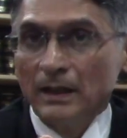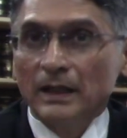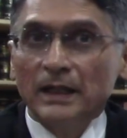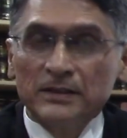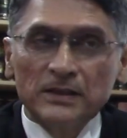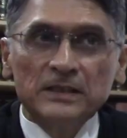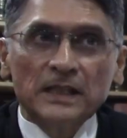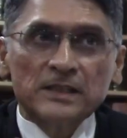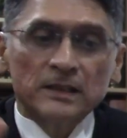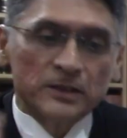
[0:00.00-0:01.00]
Is it
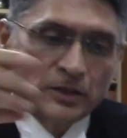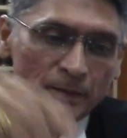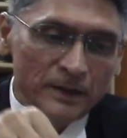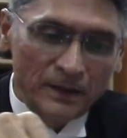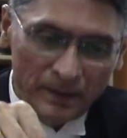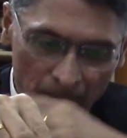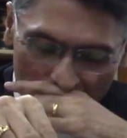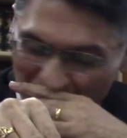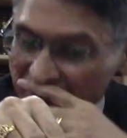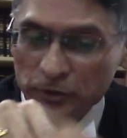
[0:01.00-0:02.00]
justiciable?
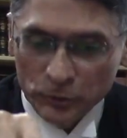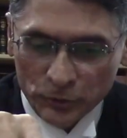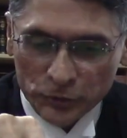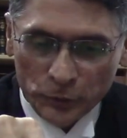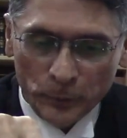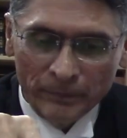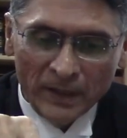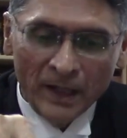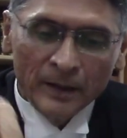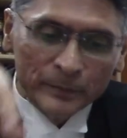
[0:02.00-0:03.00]
I don't know.
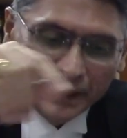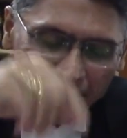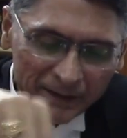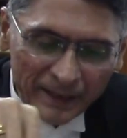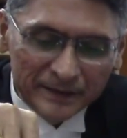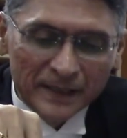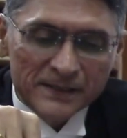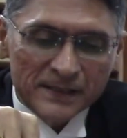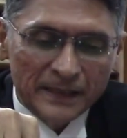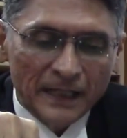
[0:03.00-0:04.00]
But then there
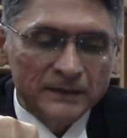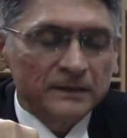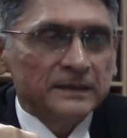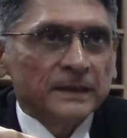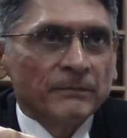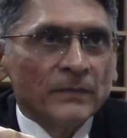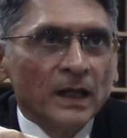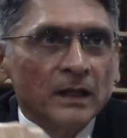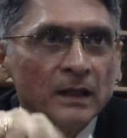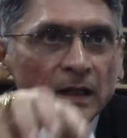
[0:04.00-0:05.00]
is another thing.
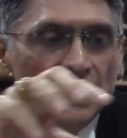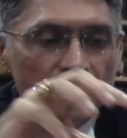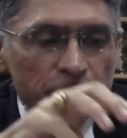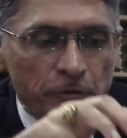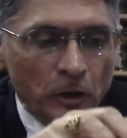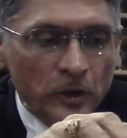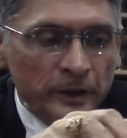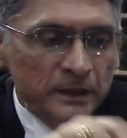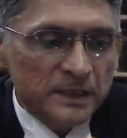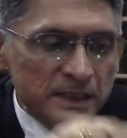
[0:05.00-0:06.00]

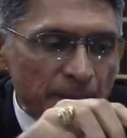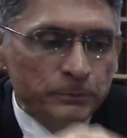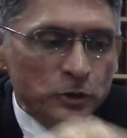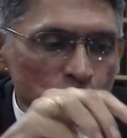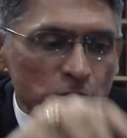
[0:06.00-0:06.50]
Following step 2,